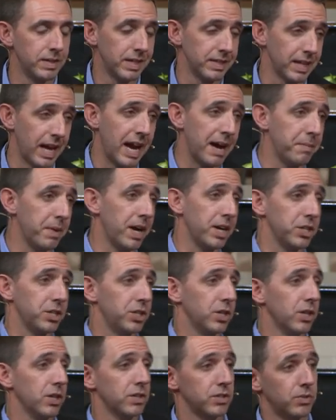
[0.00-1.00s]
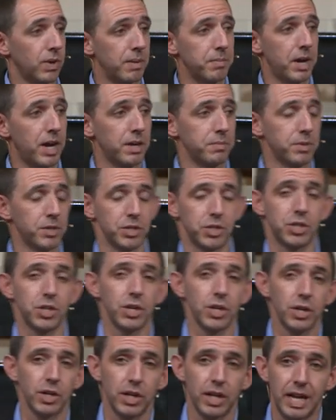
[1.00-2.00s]
Because I'm not sure, so I'm not, I'm not
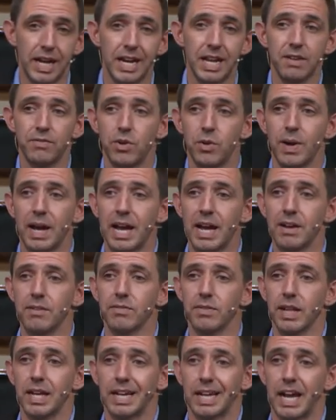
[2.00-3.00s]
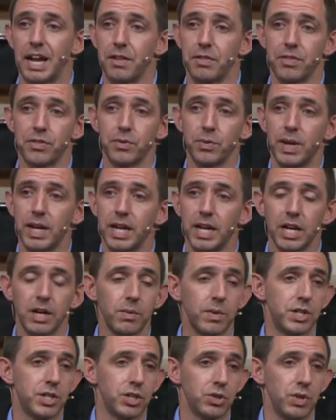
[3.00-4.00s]
sure any of you have like a three
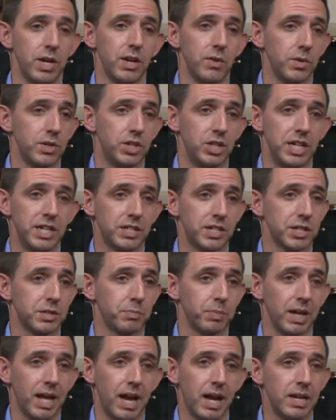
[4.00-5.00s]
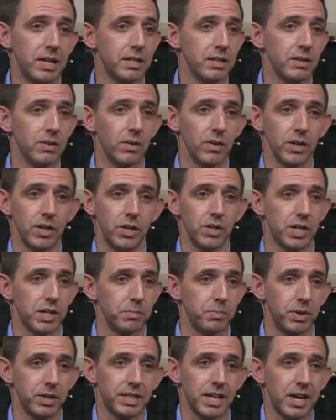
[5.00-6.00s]
year retreat with Jesus planned, or you
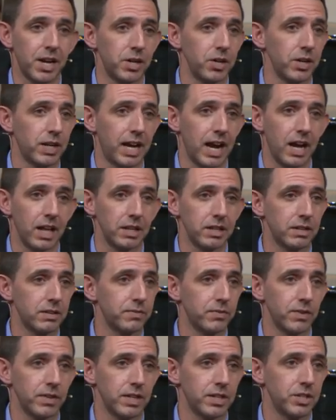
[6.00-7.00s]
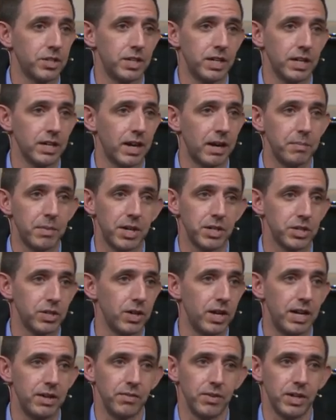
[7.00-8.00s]
can put that on your calendar for this year. I'm not
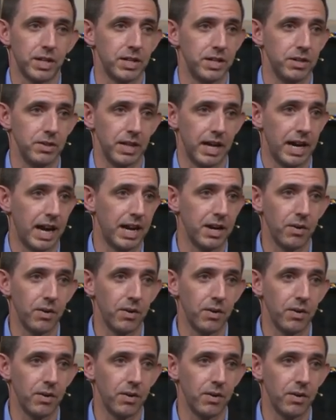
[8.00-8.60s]
sure any of you can do that.